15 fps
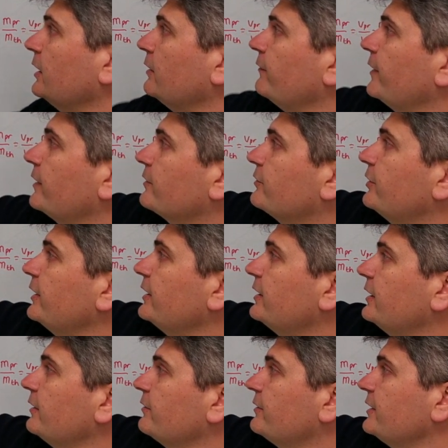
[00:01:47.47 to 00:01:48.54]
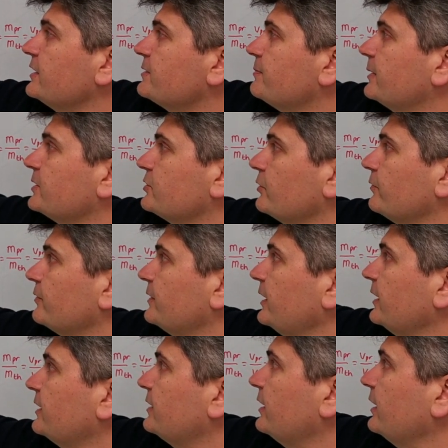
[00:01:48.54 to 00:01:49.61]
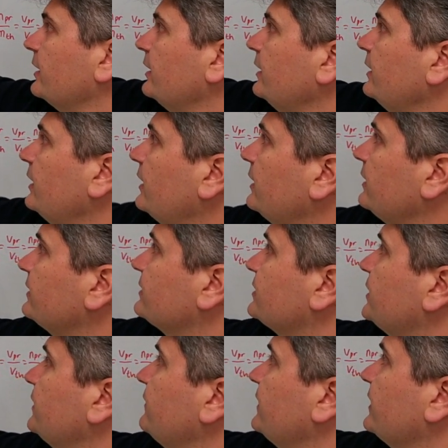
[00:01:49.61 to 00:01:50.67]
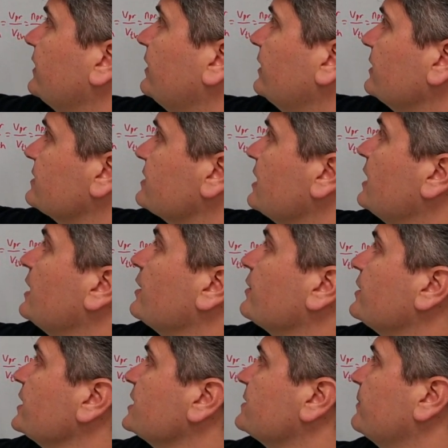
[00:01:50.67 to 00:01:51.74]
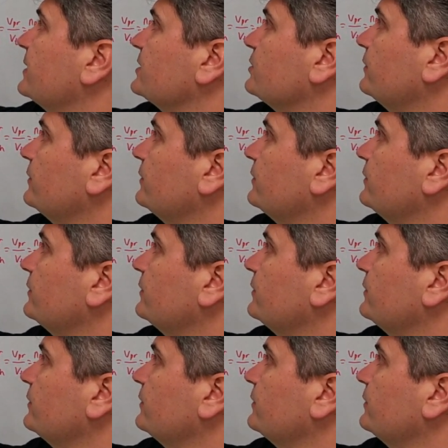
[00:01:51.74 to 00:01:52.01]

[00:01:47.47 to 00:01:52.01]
We are cracking this much of decane and it's giving us this much